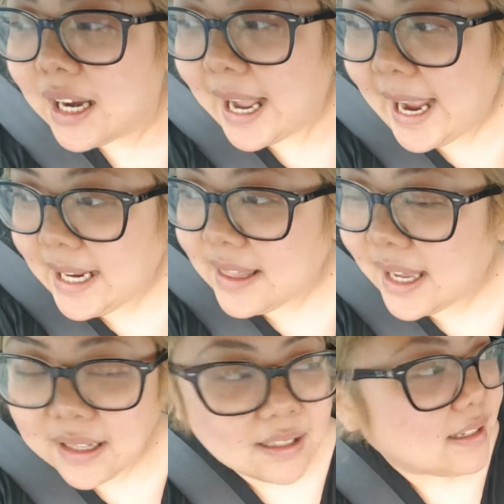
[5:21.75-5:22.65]
I hate
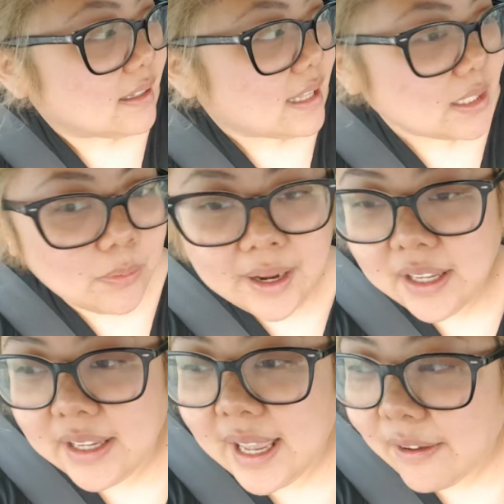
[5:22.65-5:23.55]
that that's what
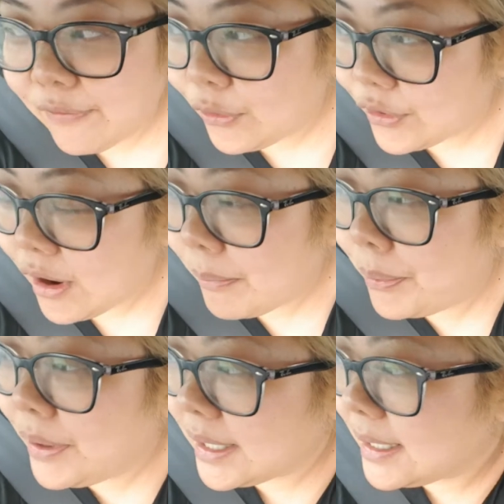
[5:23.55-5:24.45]
you get for not putting